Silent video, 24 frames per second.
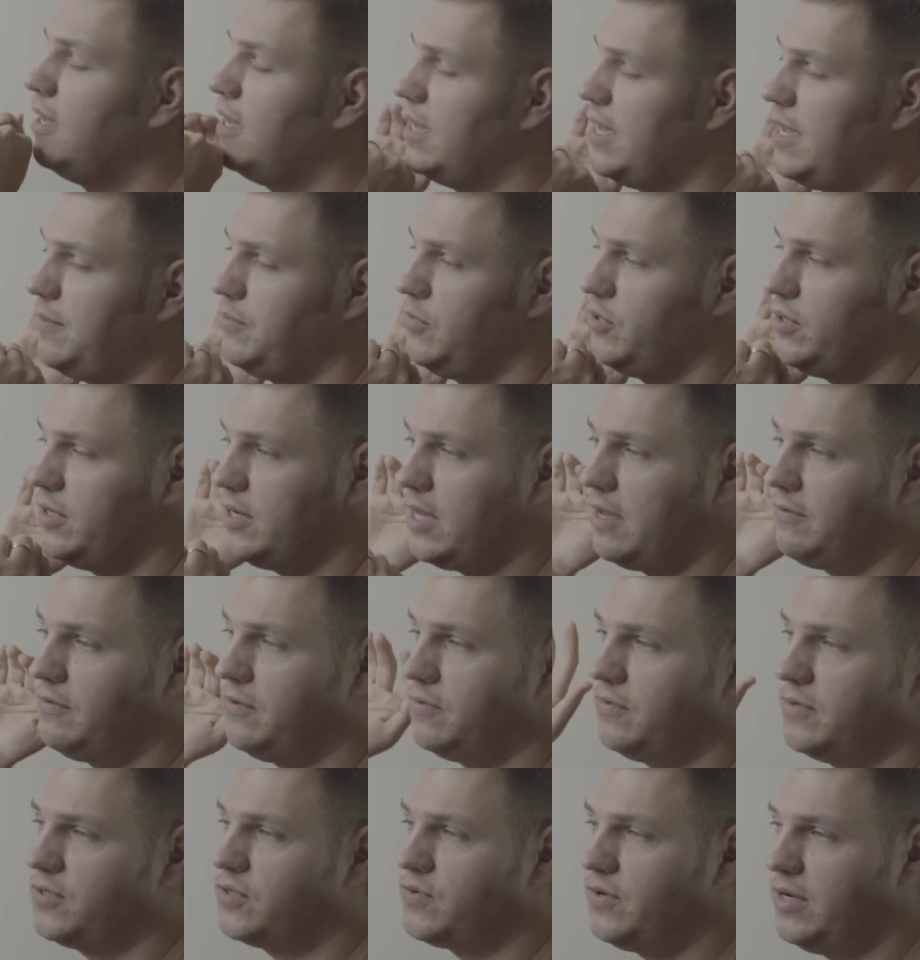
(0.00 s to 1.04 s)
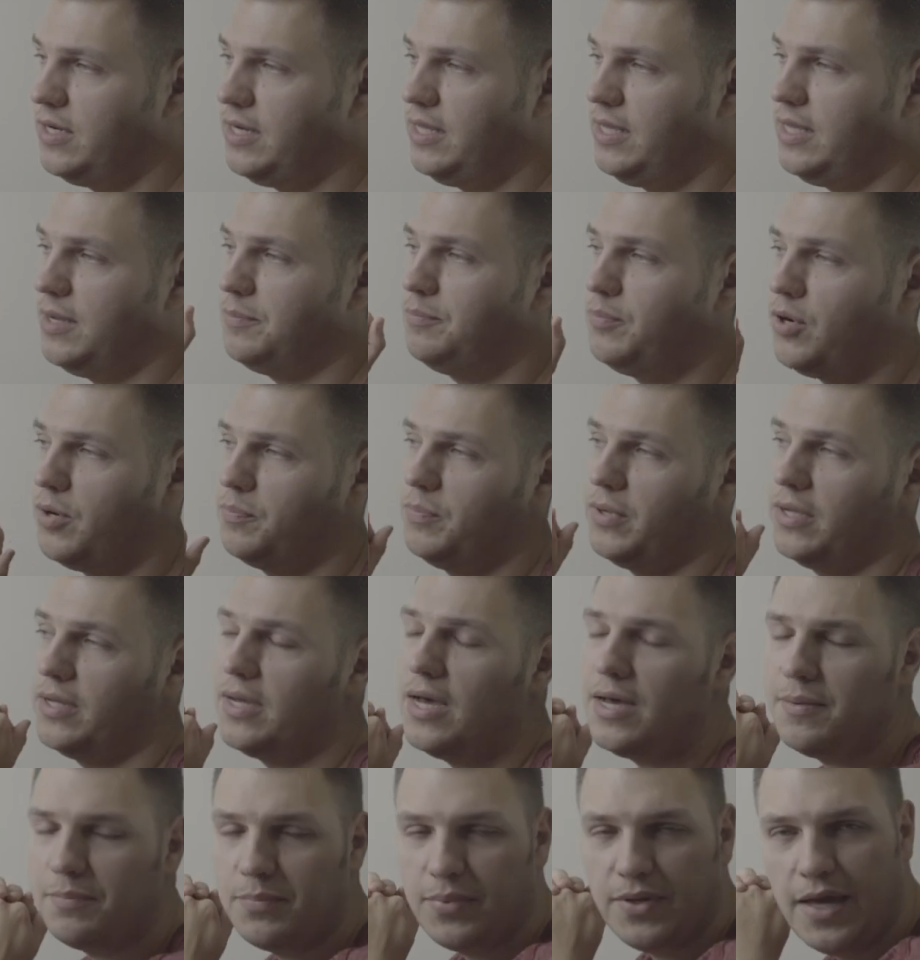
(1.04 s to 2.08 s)
You're going to have screen here
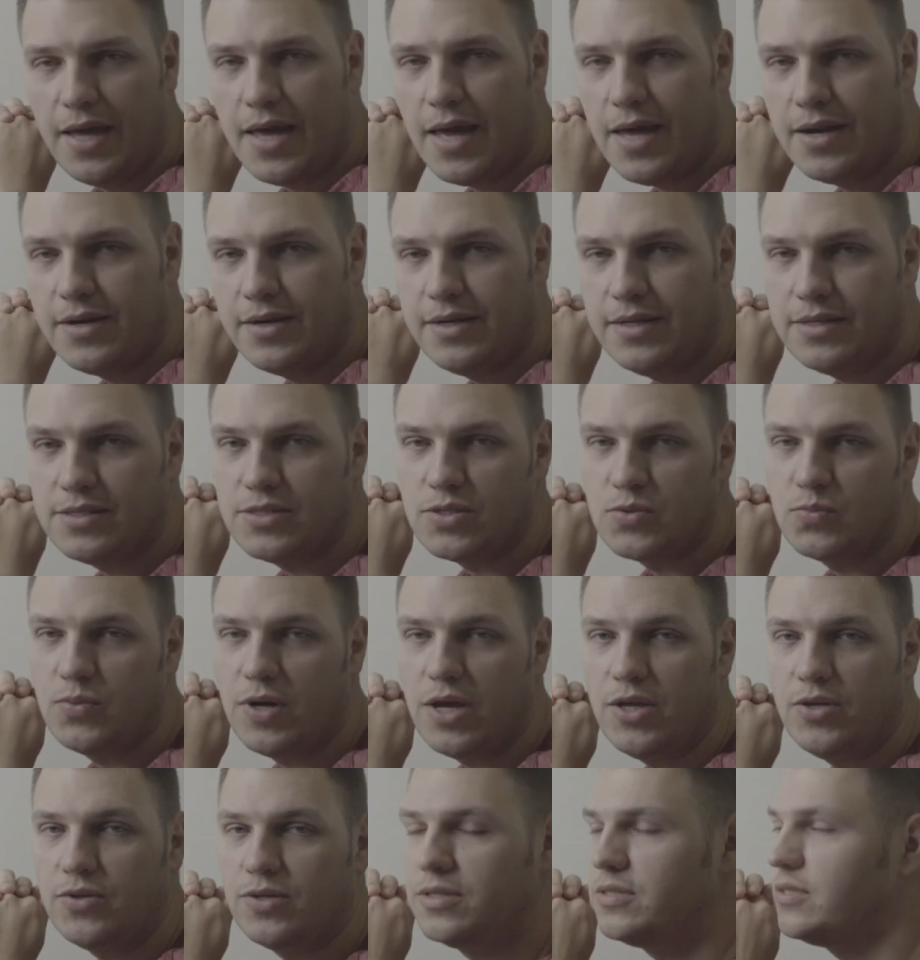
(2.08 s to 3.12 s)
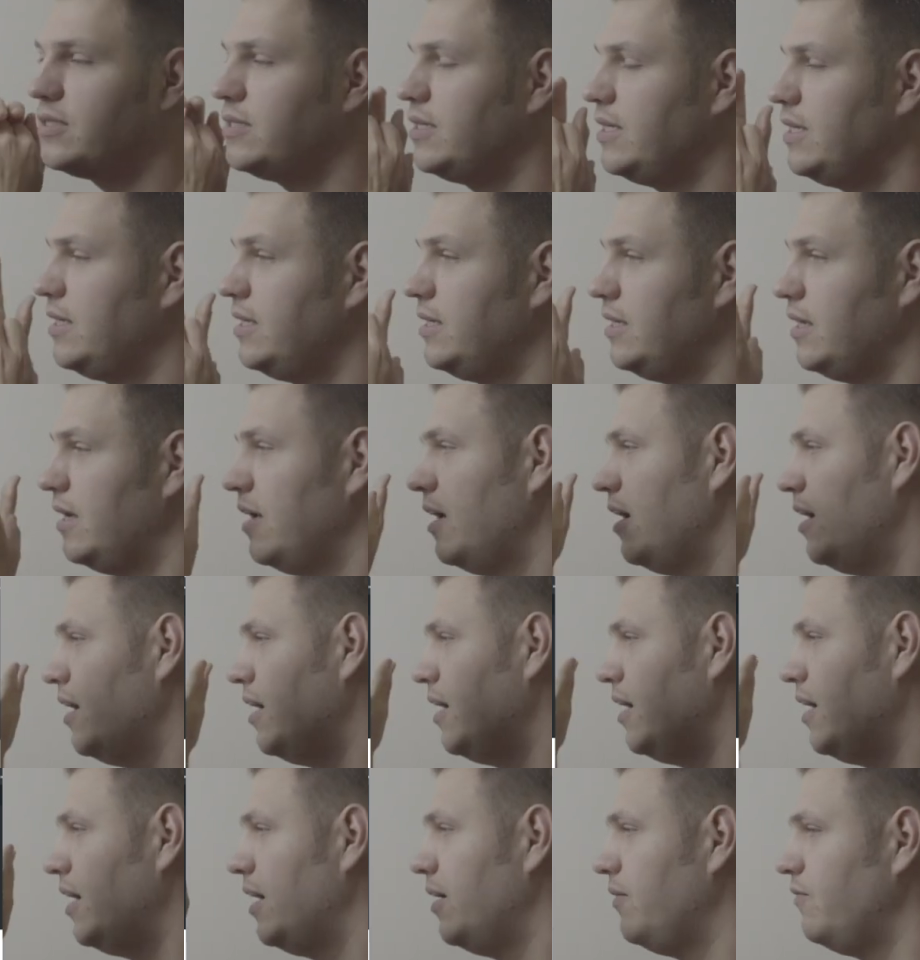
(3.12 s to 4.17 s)
popping up, and this is where you can see
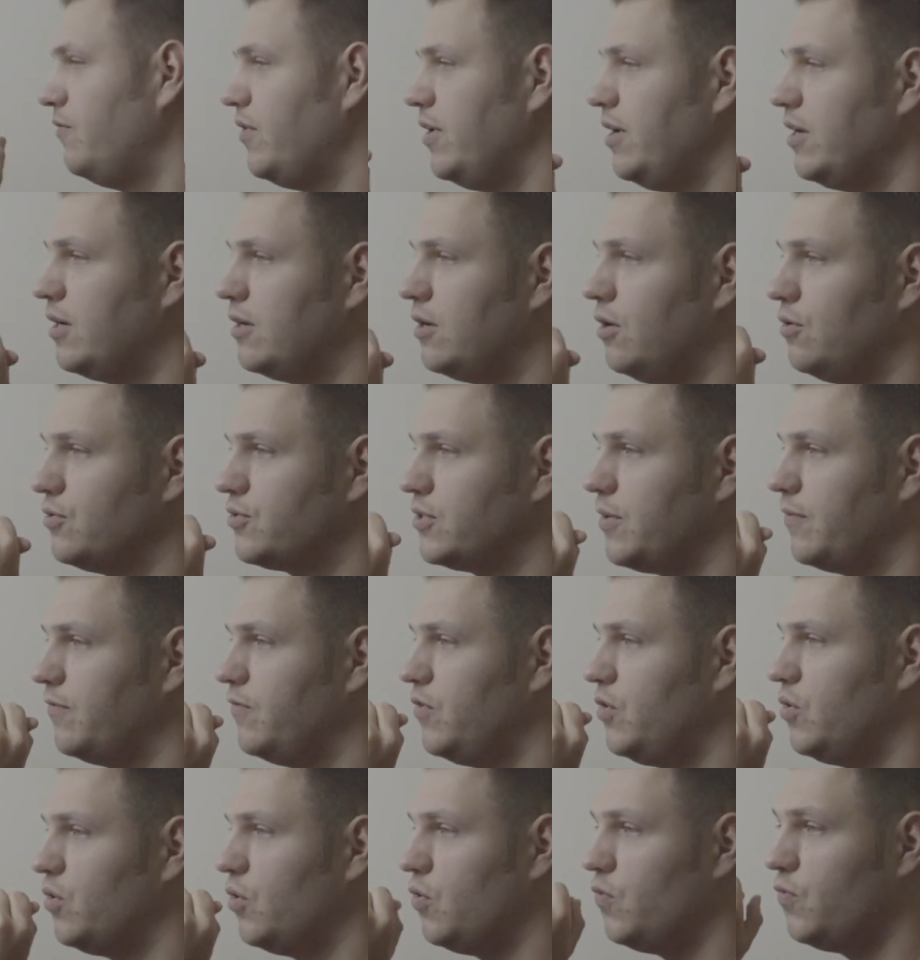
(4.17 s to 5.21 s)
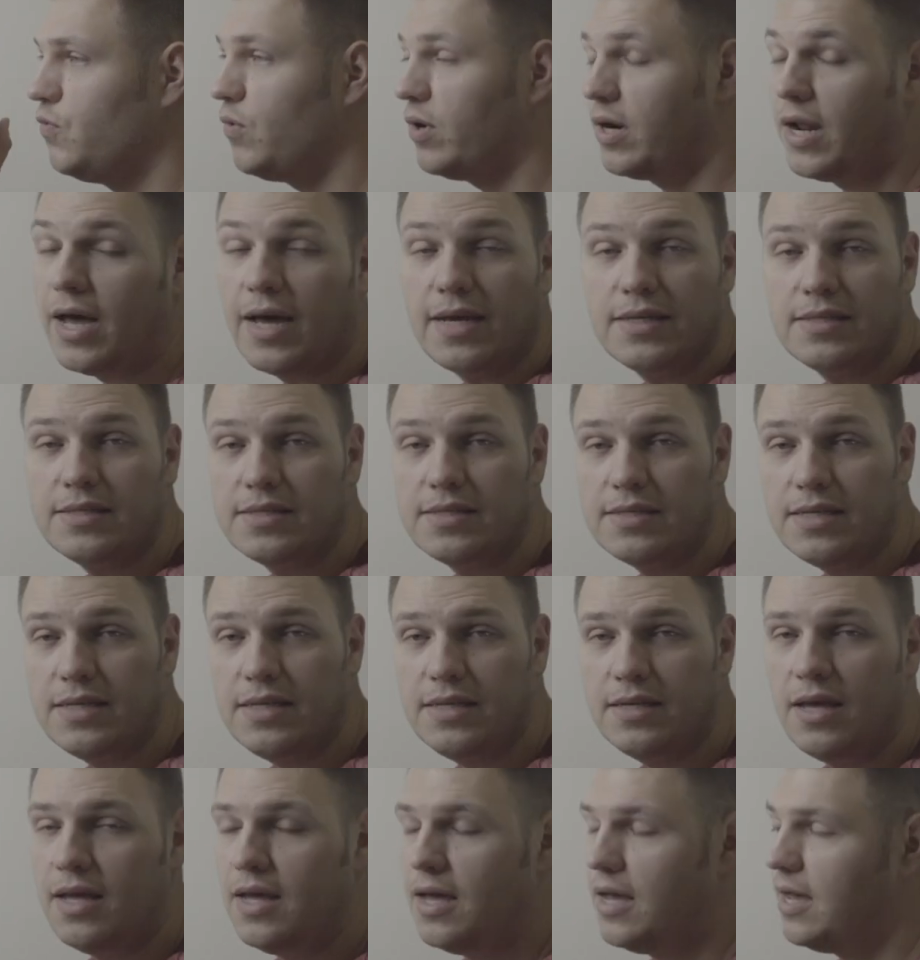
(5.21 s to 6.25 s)
a very close-up view of what I
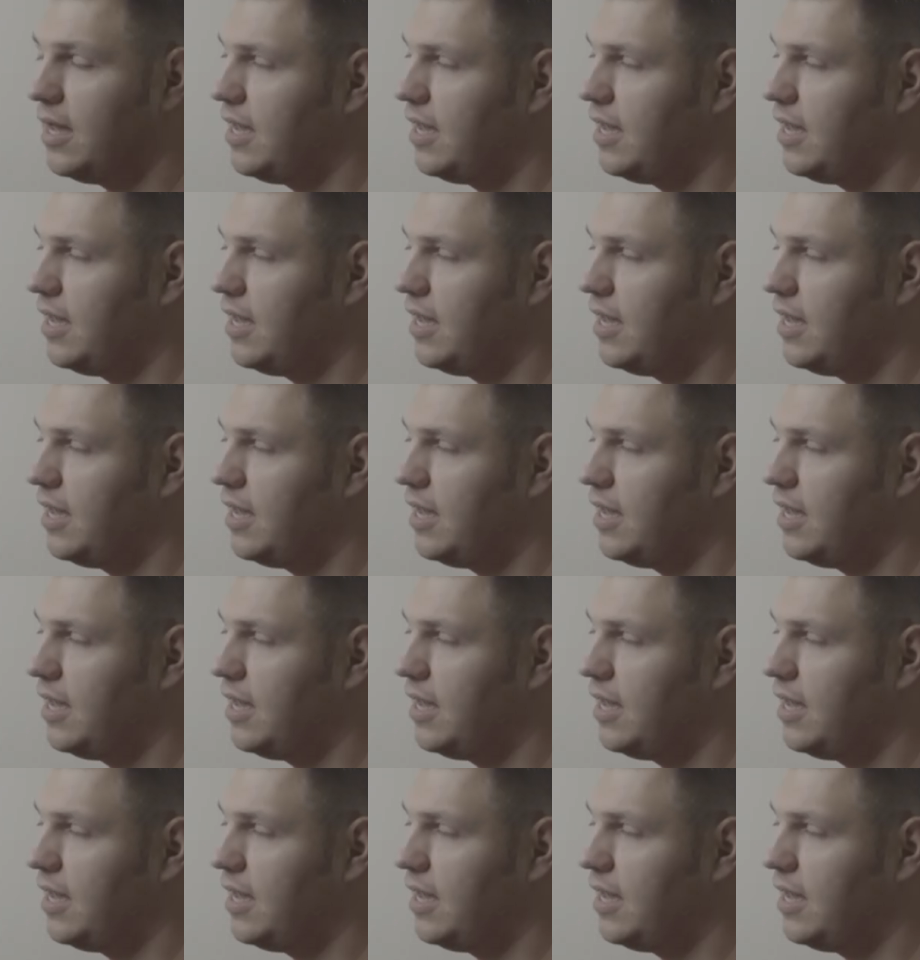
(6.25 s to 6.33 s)
see.